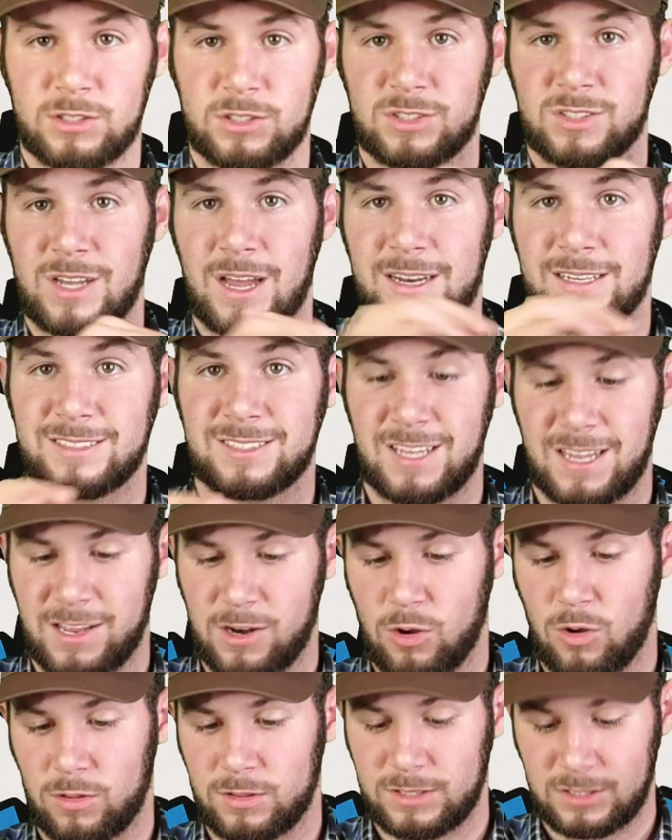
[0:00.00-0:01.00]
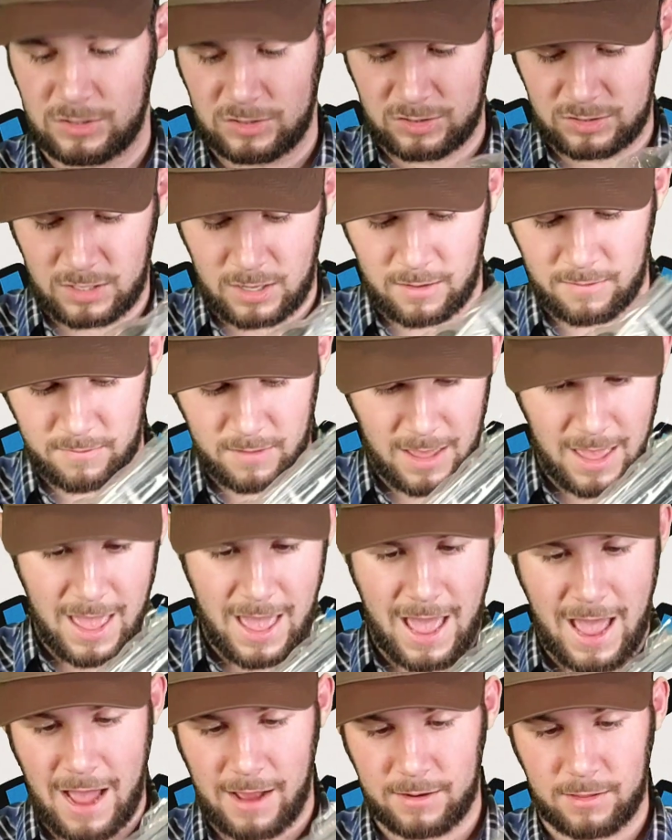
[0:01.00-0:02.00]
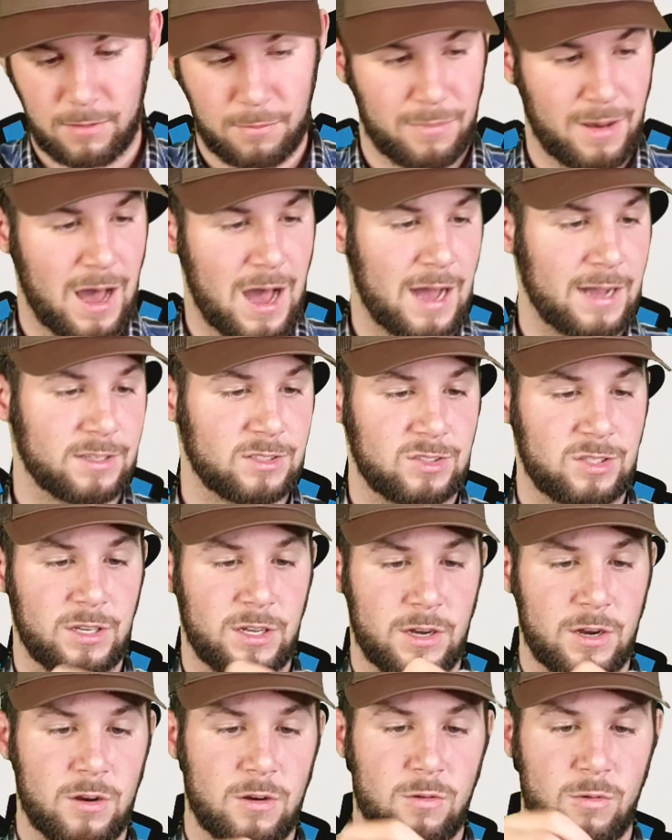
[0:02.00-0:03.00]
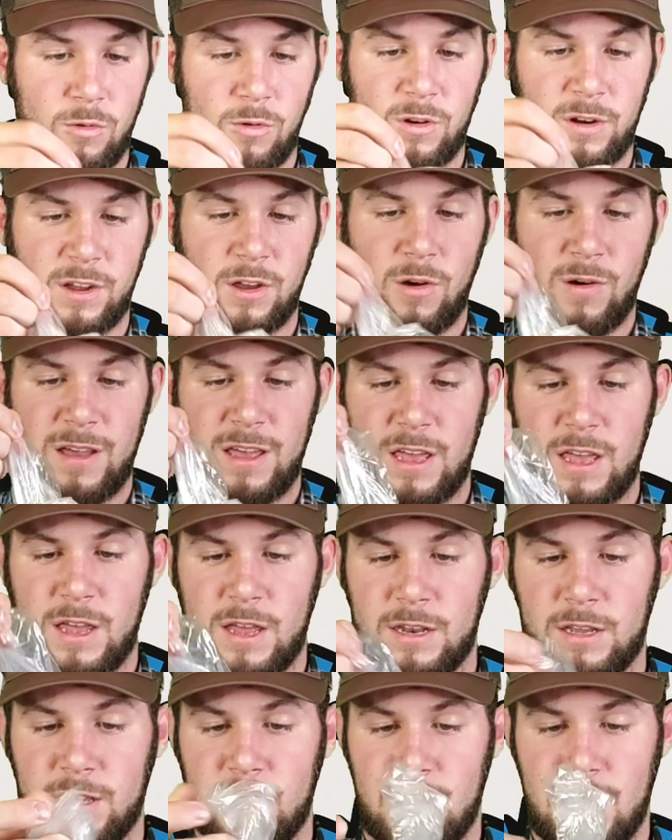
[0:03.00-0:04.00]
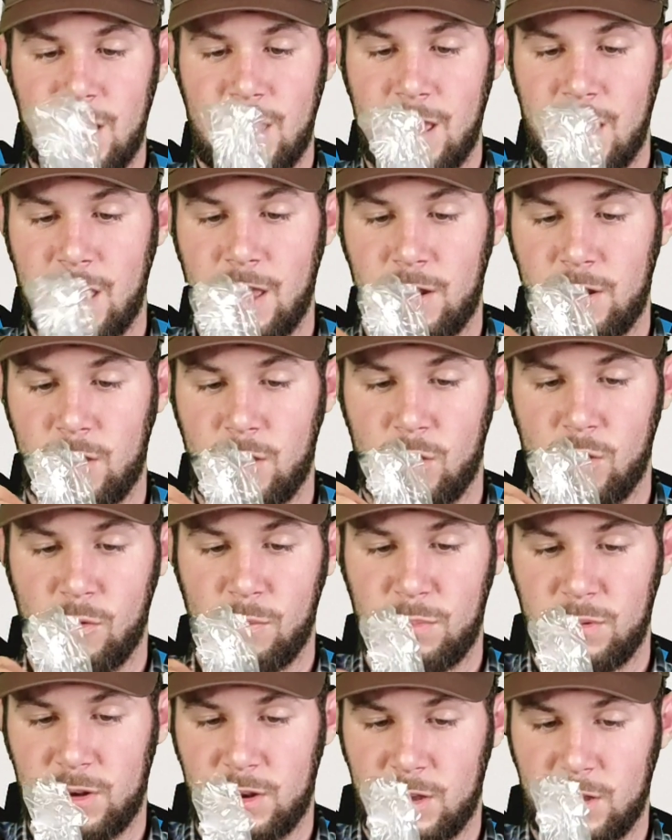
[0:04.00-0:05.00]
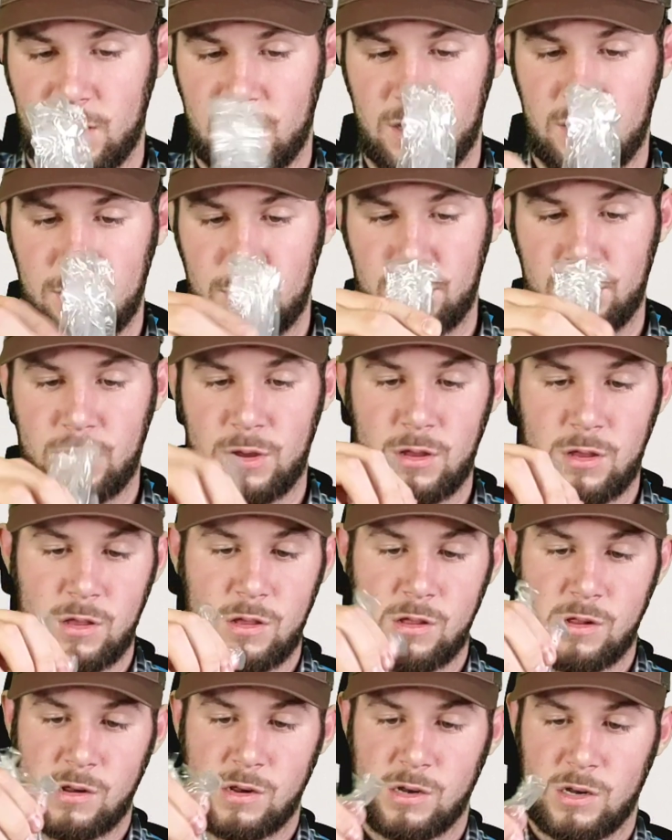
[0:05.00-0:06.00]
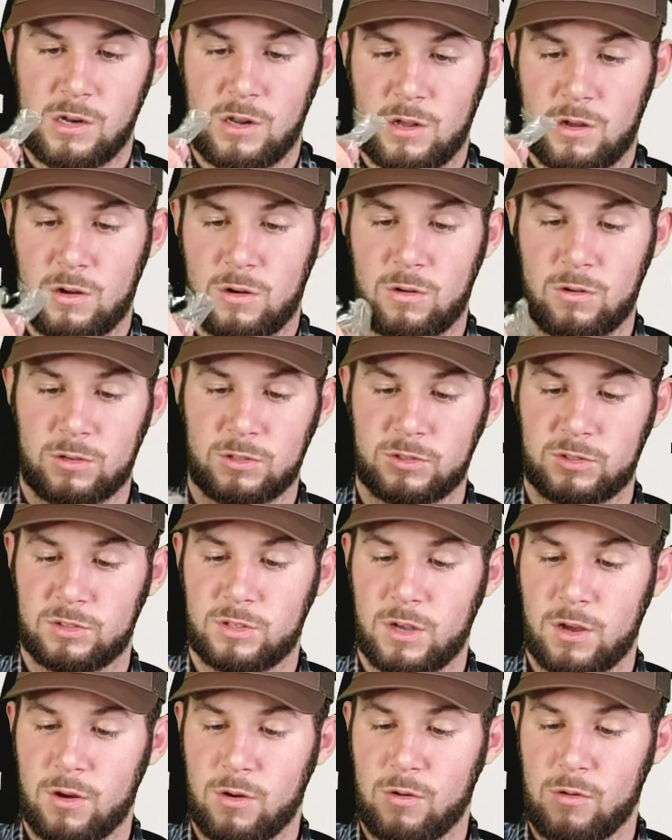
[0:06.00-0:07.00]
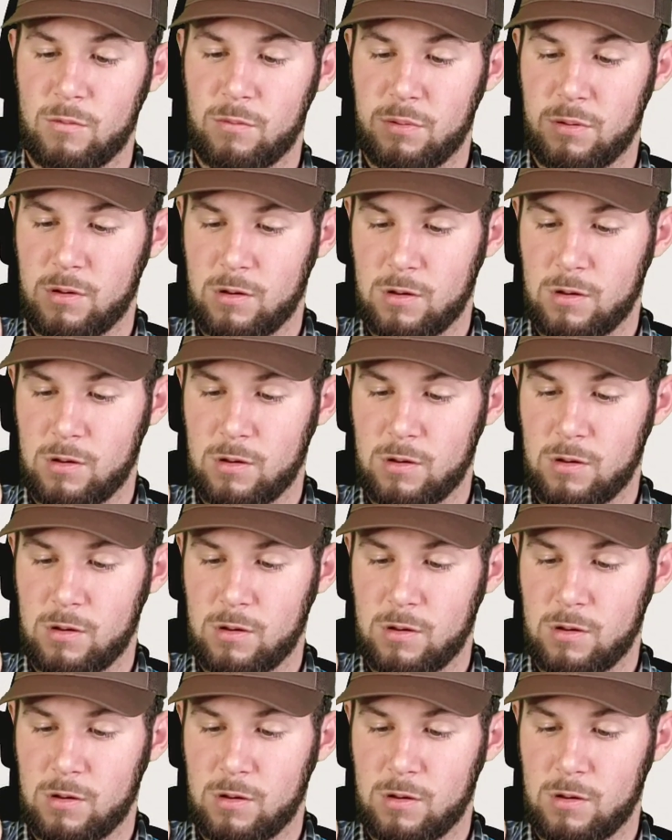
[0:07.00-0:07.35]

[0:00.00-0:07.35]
just kind of taking all this stuff out of the box here. We're going to go ahead and open up our scope.